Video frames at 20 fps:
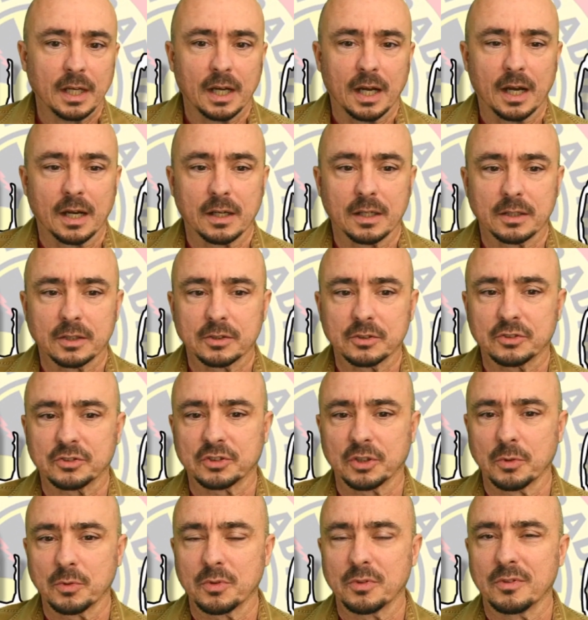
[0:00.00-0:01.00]
Uh,
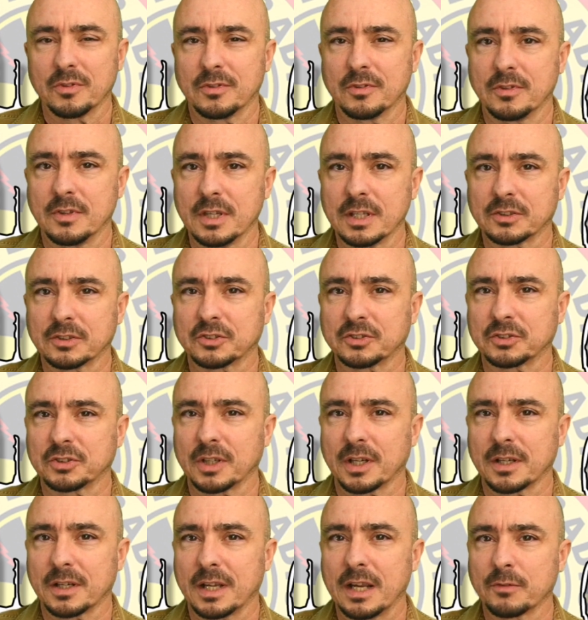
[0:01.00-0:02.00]
so this,
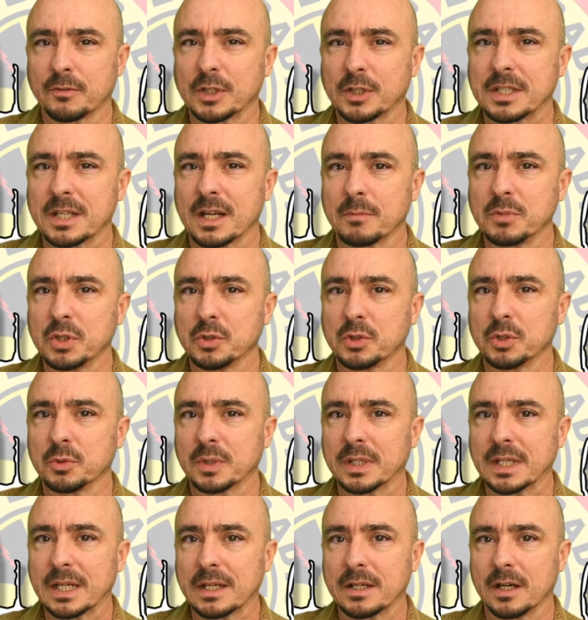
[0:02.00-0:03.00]
uh, every time you
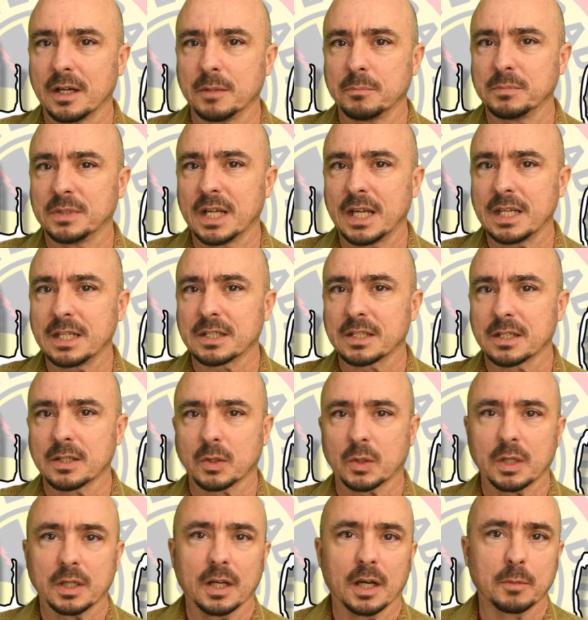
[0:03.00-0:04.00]
do an update
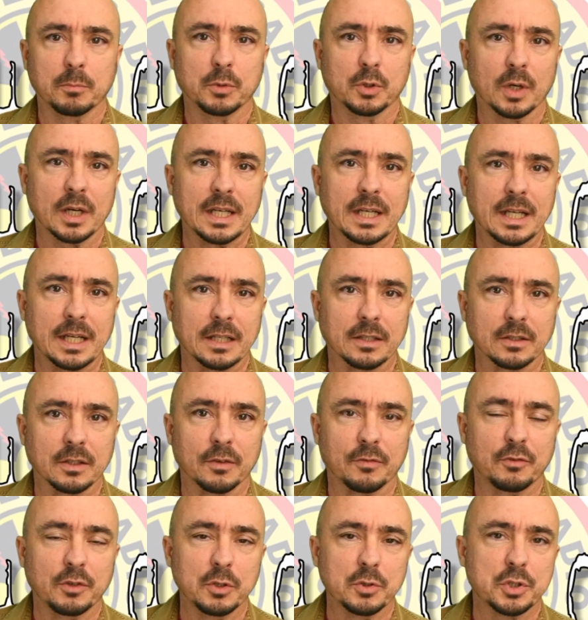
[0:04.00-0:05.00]
or upgrade in the
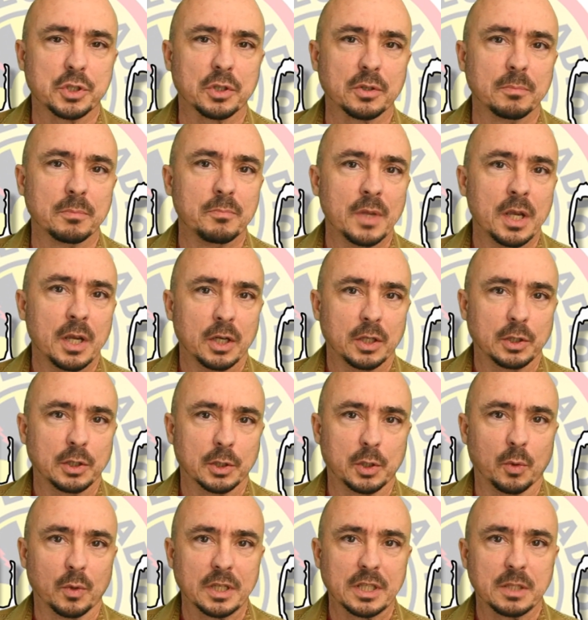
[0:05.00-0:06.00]
future, you're
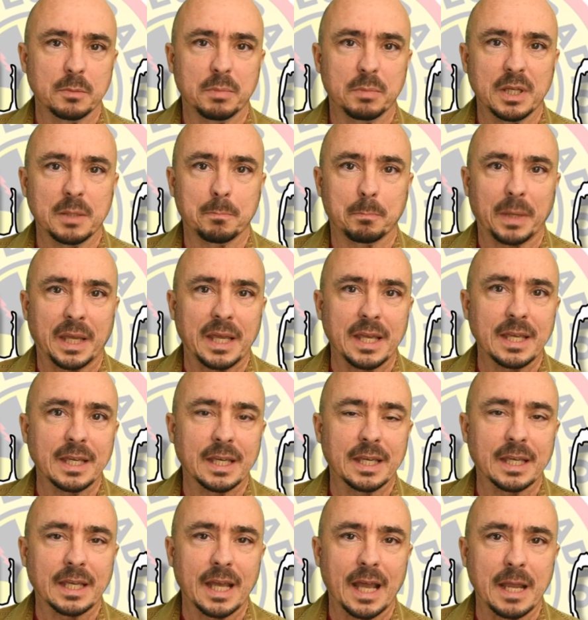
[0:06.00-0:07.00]
going to be
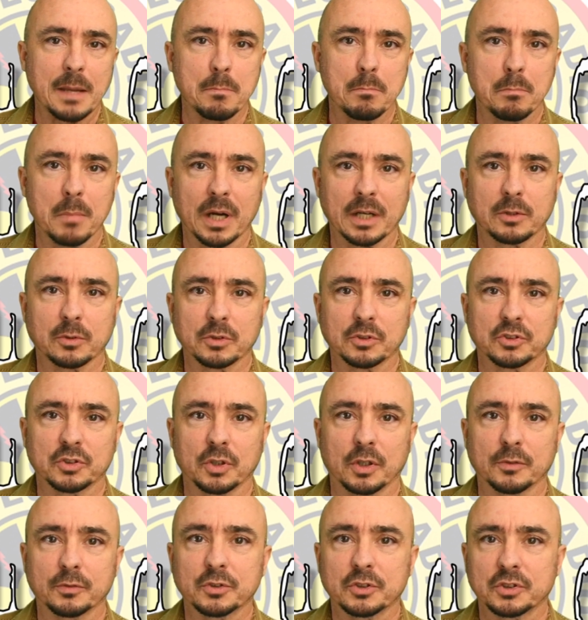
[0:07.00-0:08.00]
pinging a
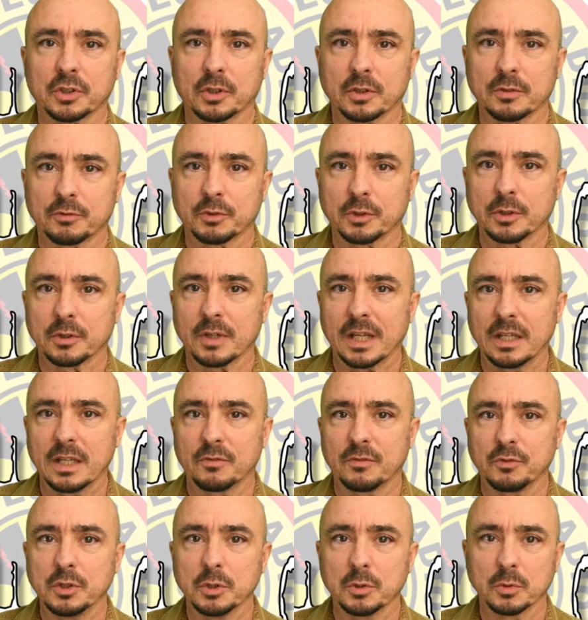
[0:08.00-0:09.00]
Microsoft server
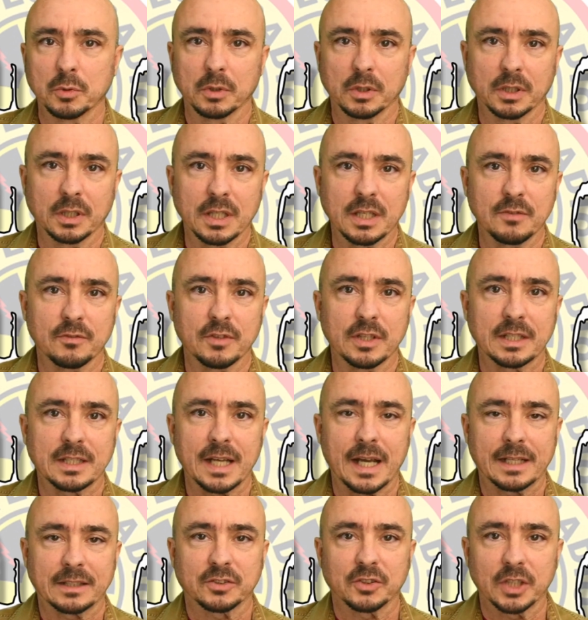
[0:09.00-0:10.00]
if you leave it
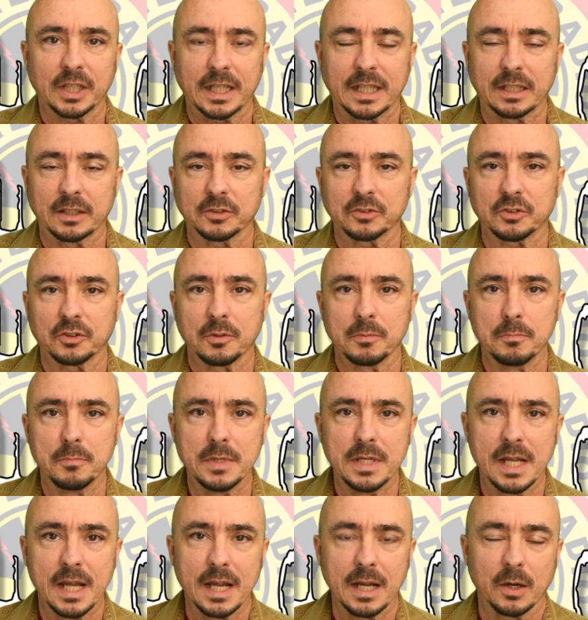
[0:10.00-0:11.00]
as it is
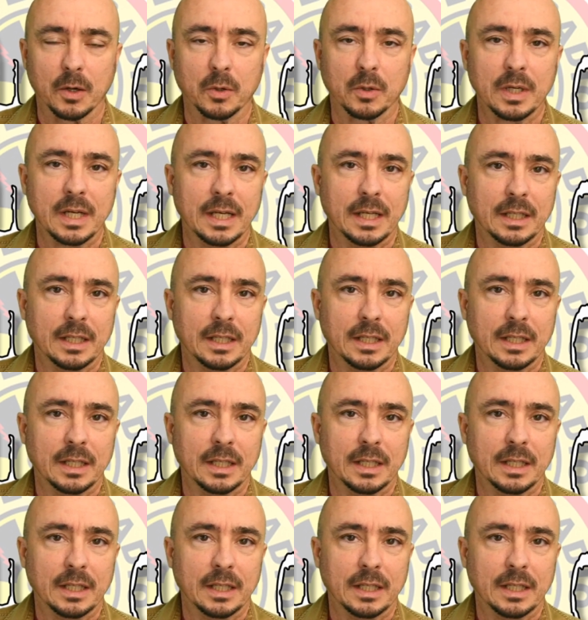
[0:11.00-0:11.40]
now.